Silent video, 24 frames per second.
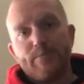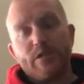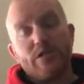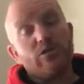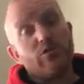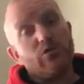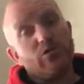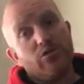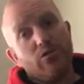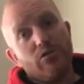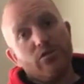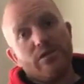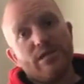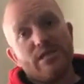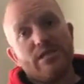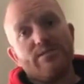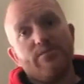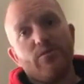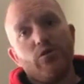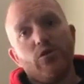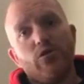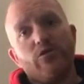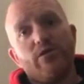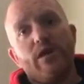So no need to
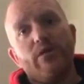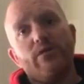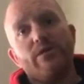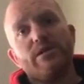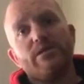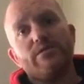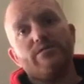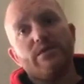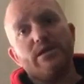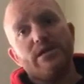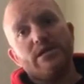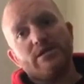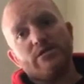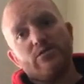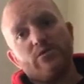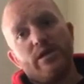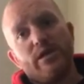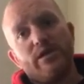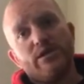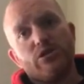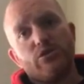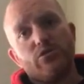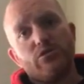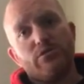put grout into places
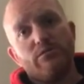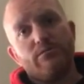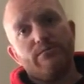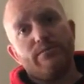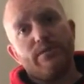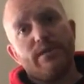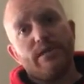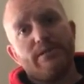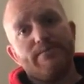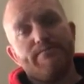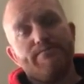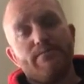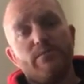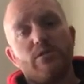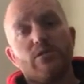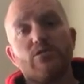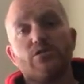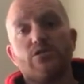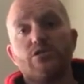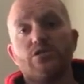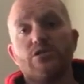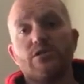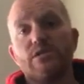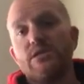where it shouldn't be,
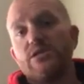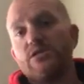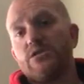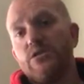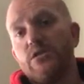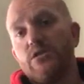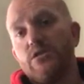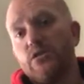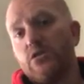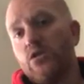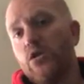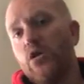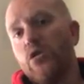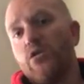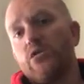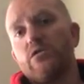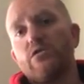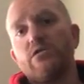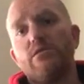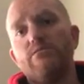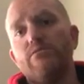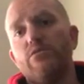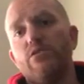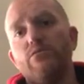such as internal
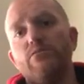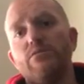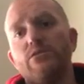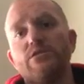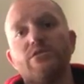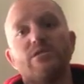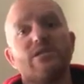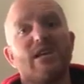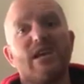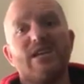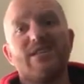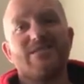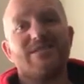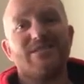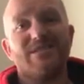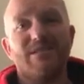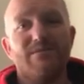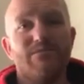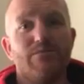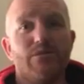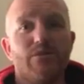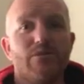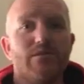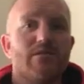corners or abutments against
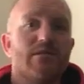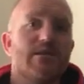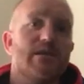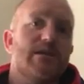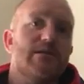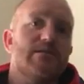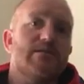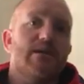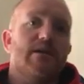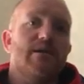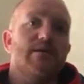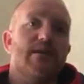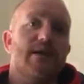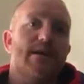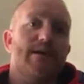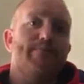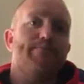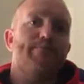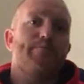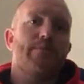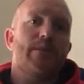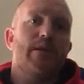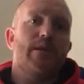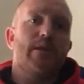timber and things like that.
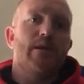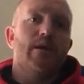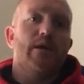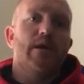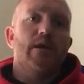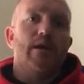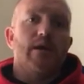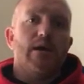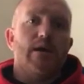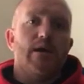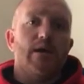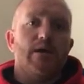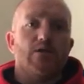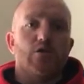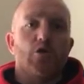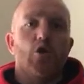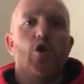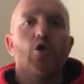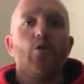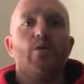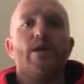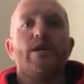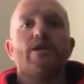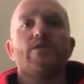As
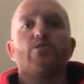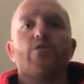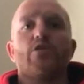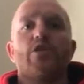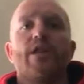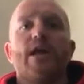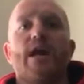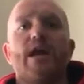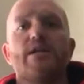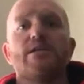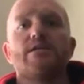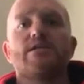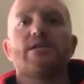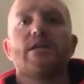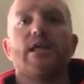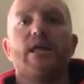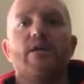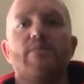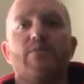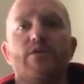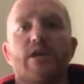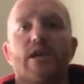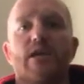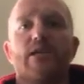always, we're on hand to
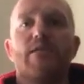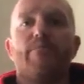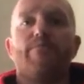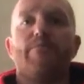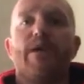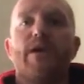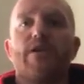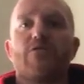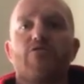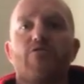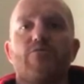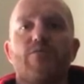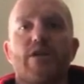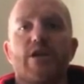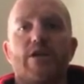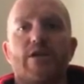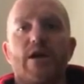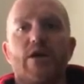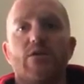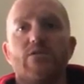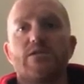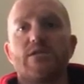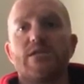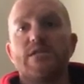help you get the best from your
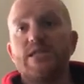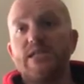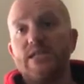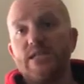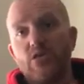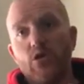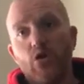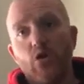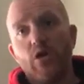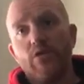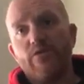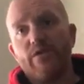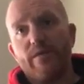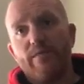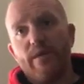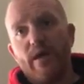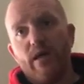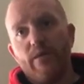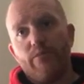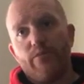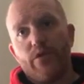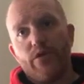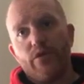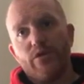grouts, and indeed all of your
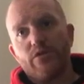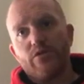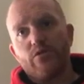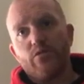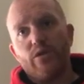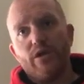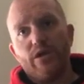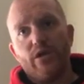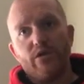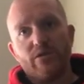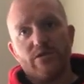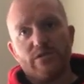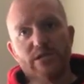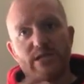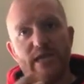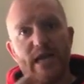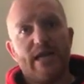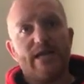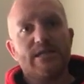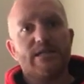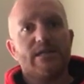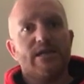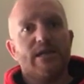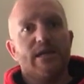BAL products. We're on
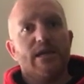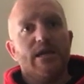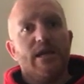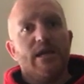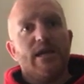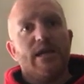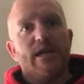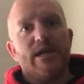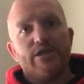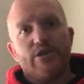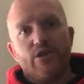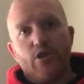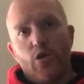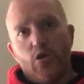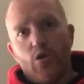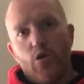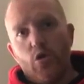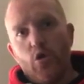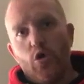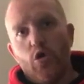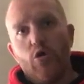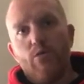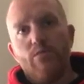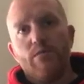site, in your
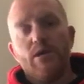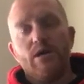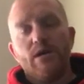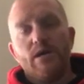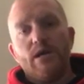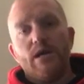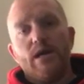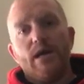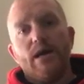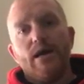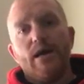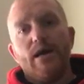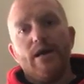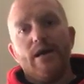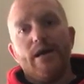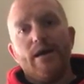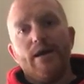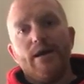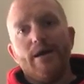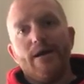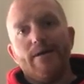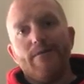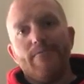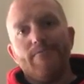home,
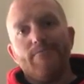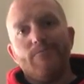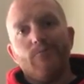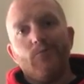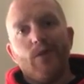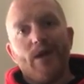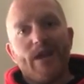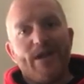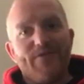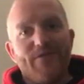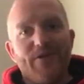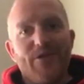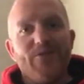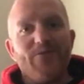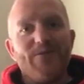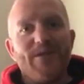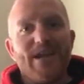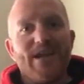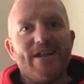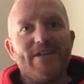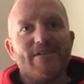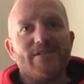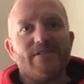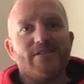wherever you
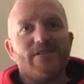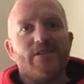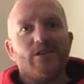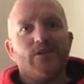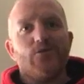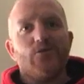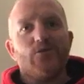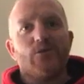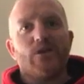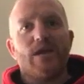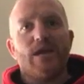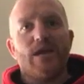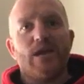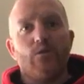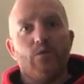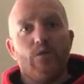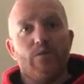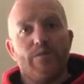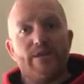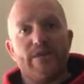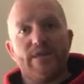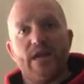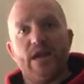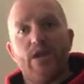need us in the UK.
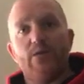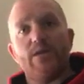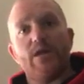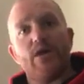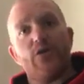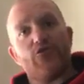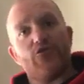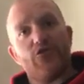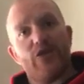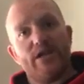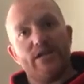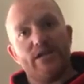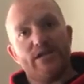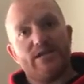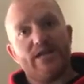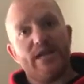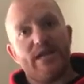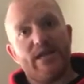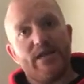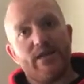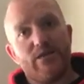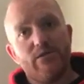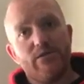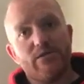We'll be there with our training and
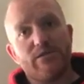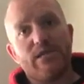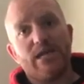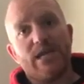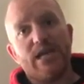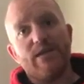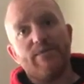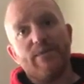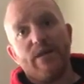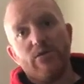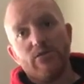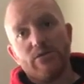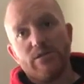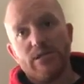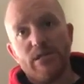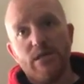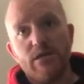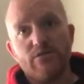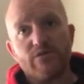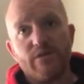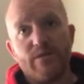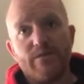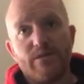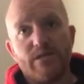technical team, our
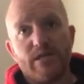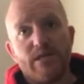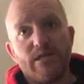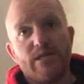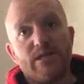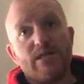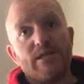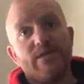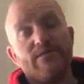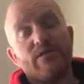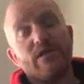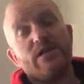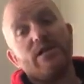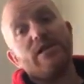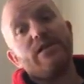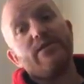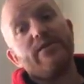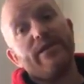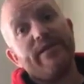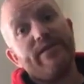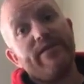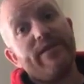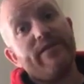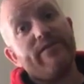sales representatives, and
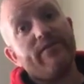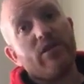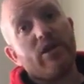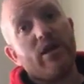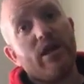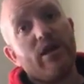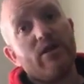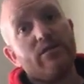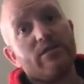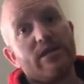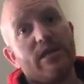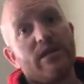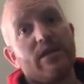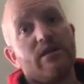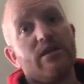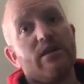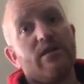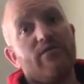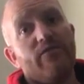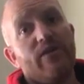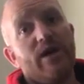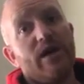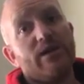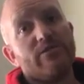we've even got our
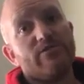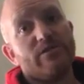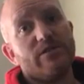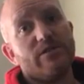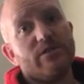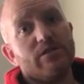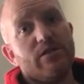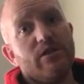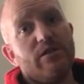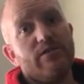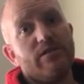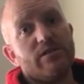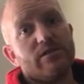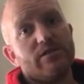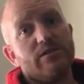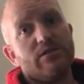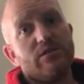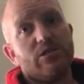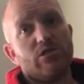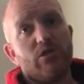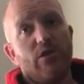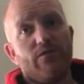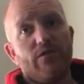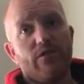technical advisory service at
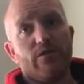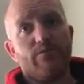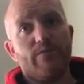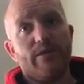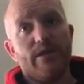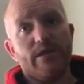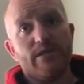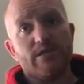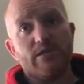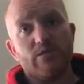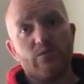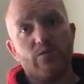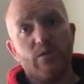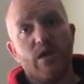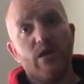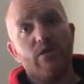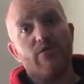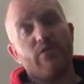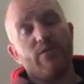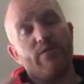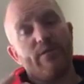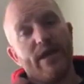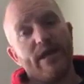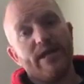its office base as well
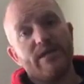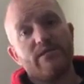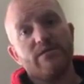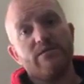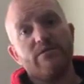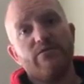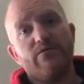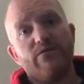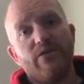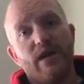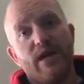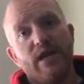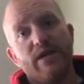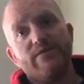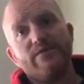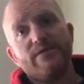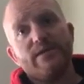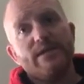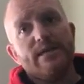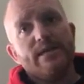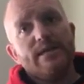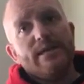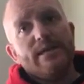from 8 till 5.